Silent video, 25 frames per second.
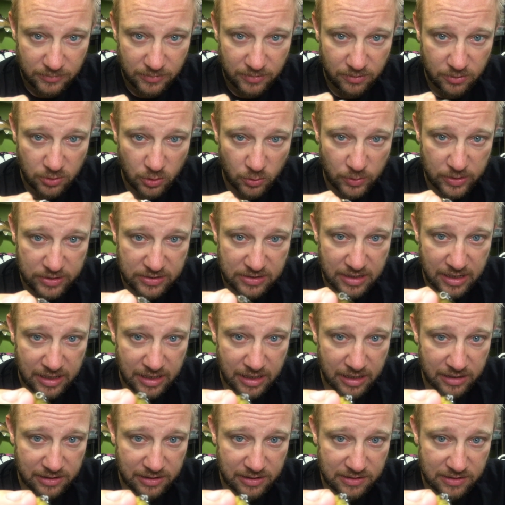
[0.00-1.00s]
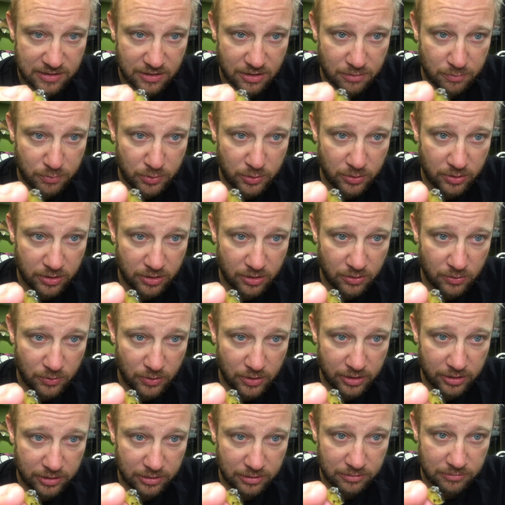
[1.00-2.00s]
the reason I got this little bluegill
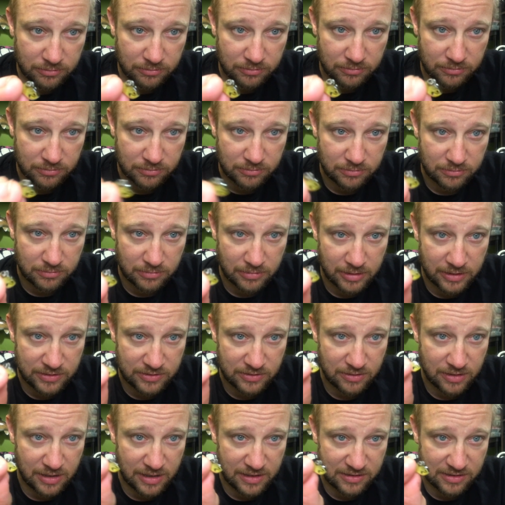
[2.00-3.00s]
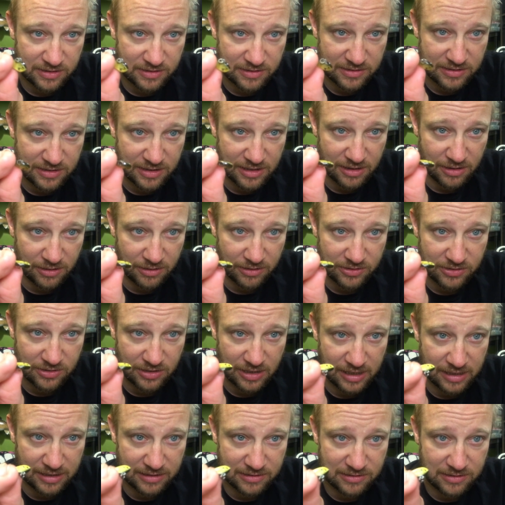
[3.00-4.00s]
one, as you guys can see, it looks
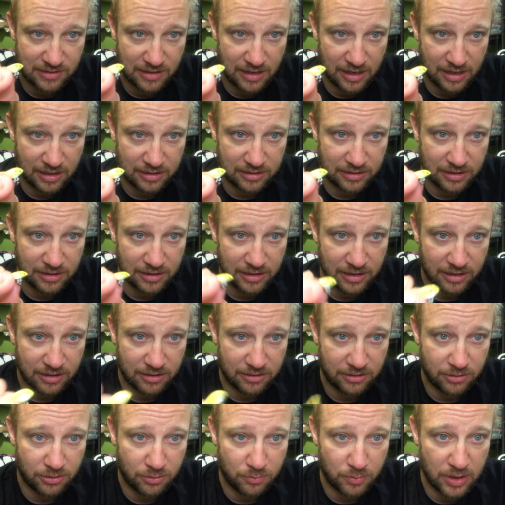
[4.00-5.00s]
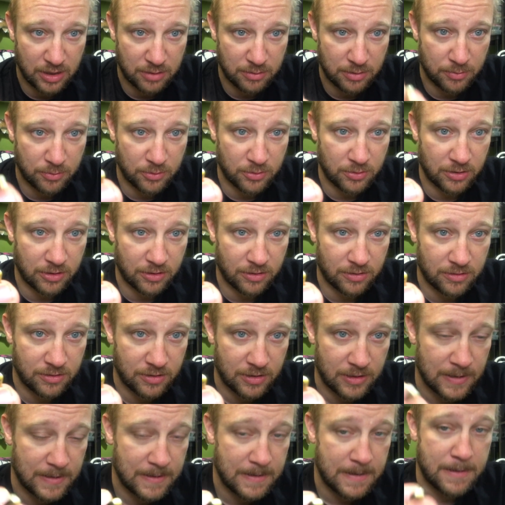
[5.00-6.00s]
exactly like a little baby bluegill.
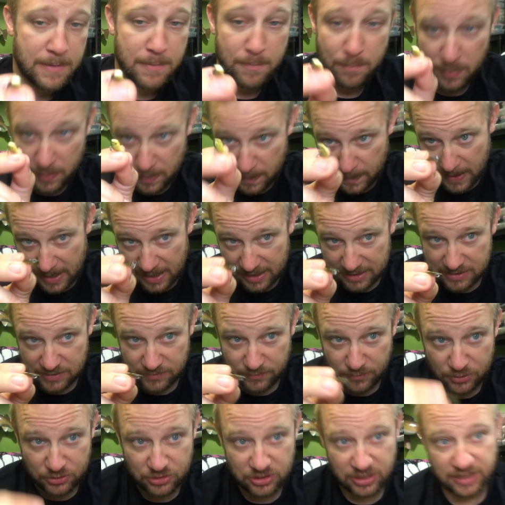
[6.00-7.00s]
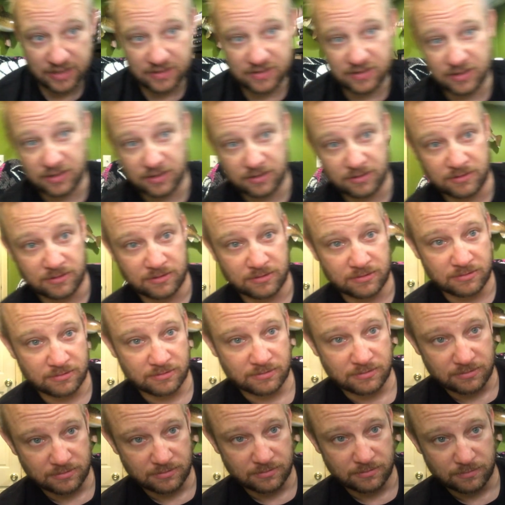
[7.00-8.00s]
That's for chasing
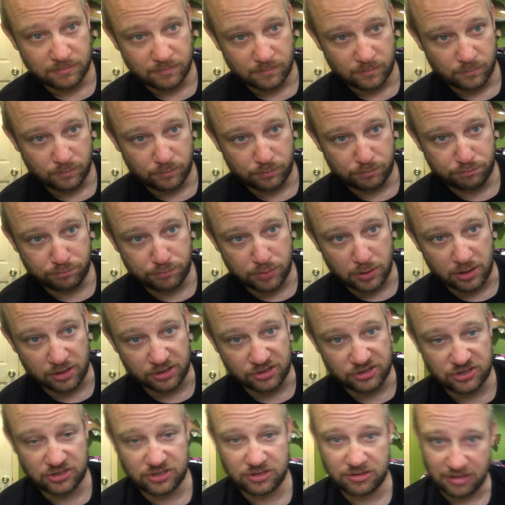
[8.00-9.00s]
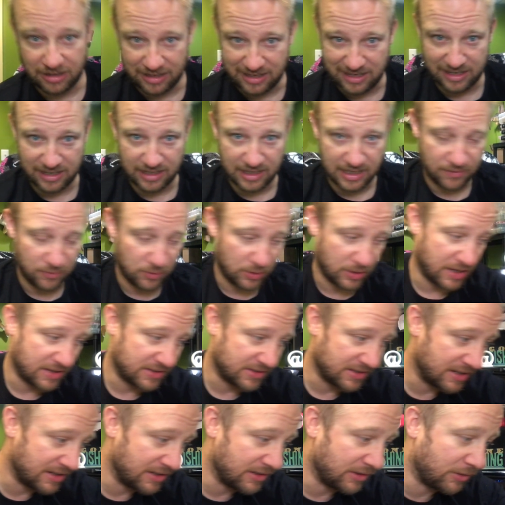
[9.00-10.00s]
perch. I kind of gave you
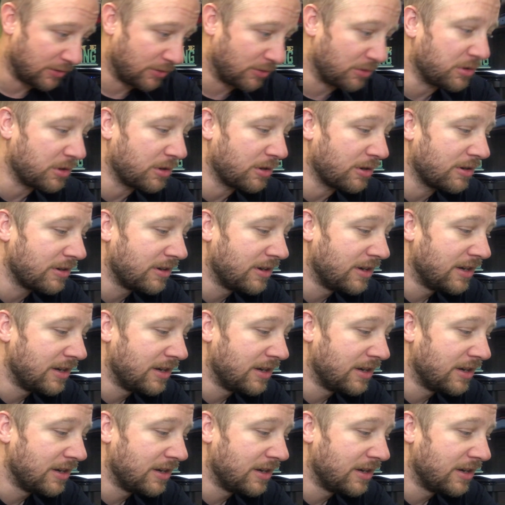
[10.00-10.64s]
guys a hint earlier.